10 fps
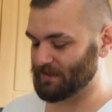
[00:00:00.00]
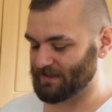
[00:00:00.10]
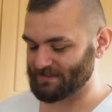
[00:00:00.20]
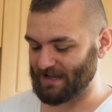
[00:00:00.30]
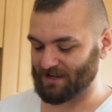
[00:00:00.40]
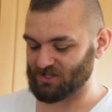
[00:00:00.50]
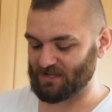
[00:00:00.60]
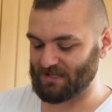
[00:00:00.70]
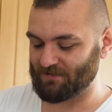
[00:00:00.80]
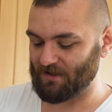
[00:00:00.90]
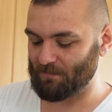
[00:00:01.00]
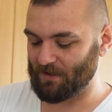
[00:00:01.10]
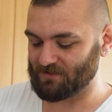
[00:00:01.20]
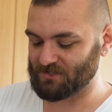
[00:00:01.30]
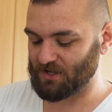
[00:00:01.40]
is actually give it a bit
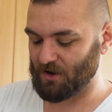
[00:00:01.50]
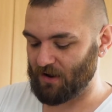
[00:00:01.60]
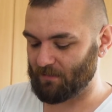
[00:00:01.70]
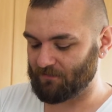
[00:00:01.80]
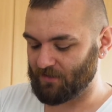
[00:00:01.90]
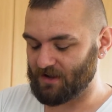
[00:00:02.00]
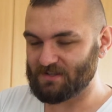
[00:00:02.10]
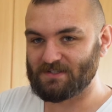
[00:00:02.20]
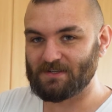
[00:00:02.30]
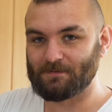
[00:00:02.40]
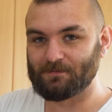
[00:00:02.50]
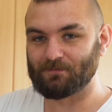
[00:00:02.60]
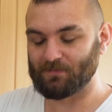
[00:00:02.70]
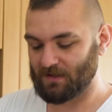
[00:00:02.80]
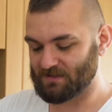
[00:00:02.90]
of a stir up first
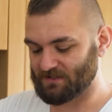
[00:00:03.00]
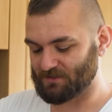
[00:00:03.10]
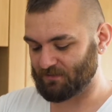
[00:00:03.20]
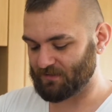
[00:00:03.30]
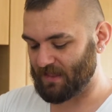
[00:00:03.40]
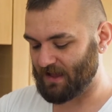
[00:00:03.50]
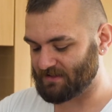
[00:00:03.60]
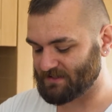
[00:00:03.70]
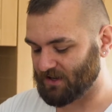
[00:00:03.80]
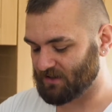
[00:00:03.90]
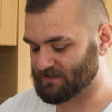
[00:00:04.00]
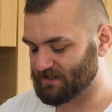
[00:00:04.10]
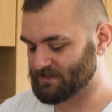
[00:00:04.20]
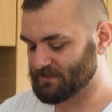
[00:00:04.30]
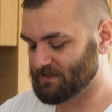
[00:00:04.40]
to sort of get that
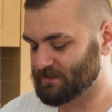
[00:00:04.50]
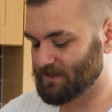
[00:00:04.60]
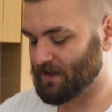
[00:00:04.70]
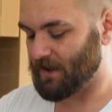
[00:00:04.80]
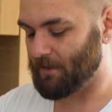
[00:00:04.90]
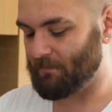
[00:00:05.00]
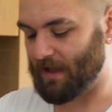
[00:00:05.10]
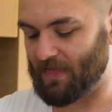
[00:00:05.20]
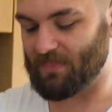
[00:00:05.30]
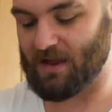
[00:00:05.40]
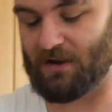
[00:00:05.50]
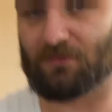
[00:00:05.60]
started. And then I'll